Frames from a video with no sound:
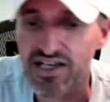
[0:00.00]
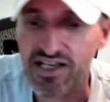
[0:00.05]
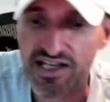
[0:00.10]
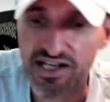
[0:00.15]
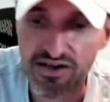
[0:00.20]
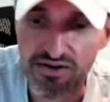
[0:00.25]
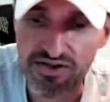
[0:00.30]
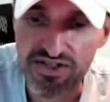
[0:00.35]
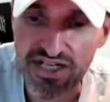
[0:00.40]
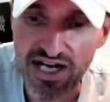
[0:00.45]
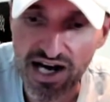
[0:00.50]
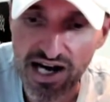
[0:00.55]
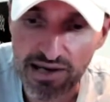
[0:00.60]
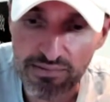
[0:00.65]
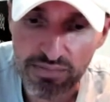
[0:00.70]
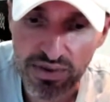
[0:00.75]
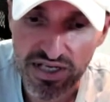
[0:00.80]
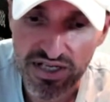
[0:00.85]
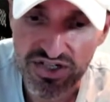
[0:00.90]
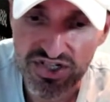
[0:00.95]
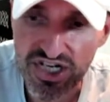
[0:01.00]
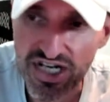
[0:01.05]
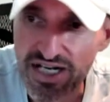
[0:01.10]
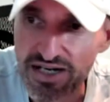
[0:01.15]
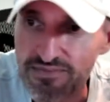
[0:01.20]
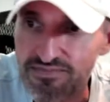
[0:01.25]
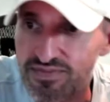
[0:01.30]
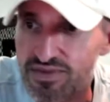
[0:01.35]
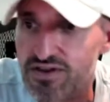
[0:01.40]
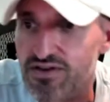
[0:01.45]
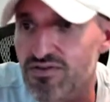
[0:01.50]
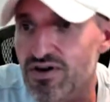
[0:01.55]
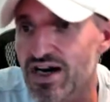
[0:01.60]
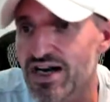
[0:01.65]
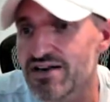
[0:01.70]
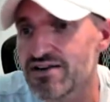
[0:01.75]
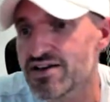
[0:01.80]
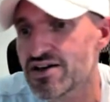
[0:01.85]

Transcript: Here's IPG, right?